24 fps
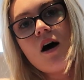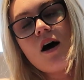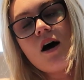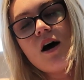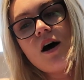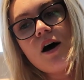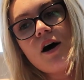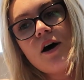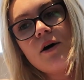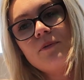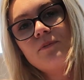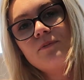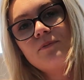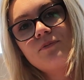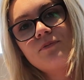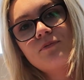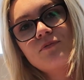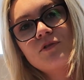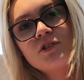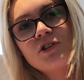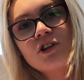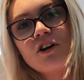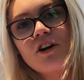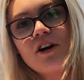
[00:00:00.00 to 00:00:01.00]

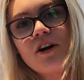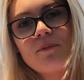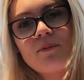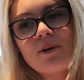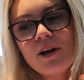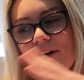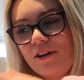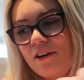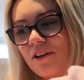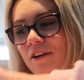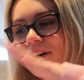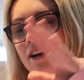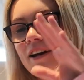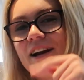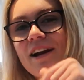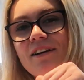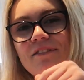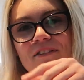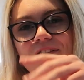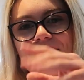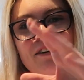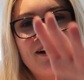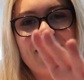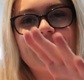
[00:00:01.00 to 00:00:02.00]
Sorry, I'm like looking
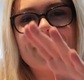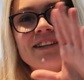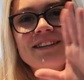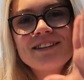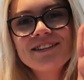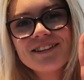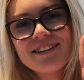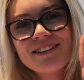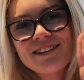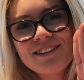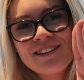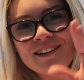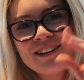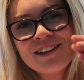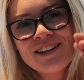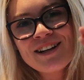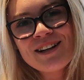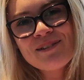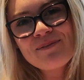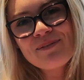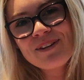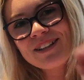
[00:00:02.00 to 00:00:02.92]
everywhere, because looking at